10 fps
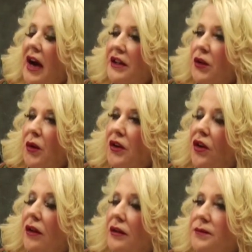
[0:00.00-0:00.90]
I did one
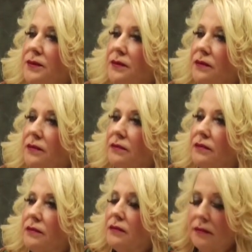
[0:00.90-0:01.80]
call.
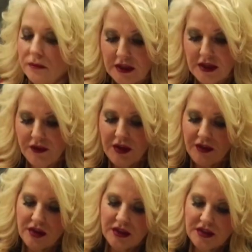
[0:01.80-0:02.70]

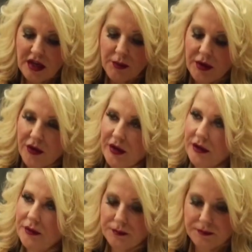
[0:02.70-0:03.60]
In this time period,
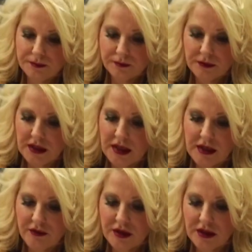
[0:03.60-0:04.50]
and I
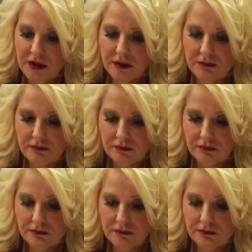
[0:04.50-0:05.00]
haven't done,